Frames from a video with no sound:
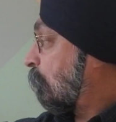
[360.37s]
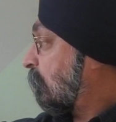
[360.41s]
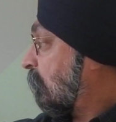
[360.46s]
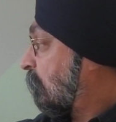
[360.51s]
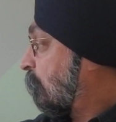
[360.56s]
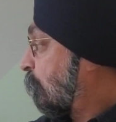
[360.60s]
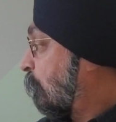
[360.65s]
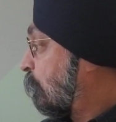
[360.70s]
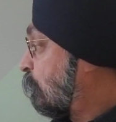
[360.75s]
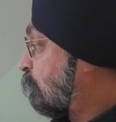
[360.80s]

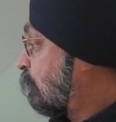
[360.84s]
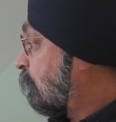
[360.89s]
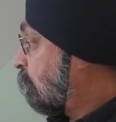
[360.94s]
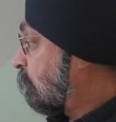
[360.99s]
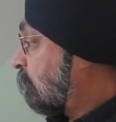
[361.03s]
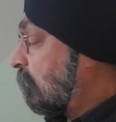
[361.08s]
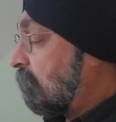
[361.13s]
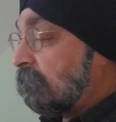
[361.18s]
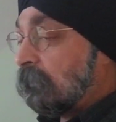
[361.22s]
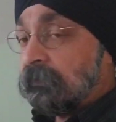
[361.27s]
confuse
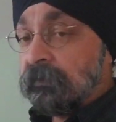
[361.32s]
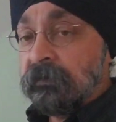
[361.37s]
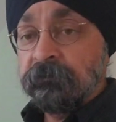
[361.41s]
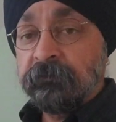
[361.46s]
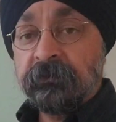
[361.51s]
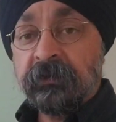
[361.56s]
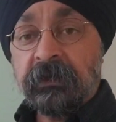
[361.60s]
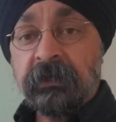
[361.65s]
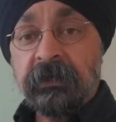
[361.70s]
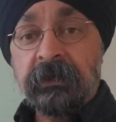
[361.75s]
yourself
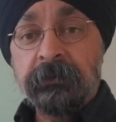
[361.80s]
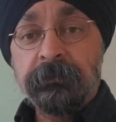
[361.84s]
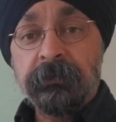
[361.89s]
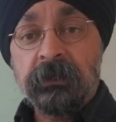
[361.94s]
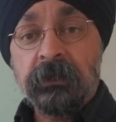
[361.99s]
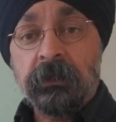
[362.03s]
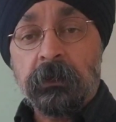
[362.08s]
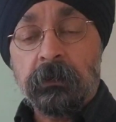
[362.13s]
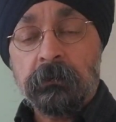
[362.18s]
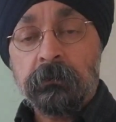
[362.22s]
with the
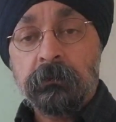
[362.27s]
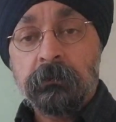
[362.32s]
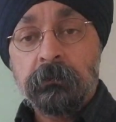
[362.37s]
APR.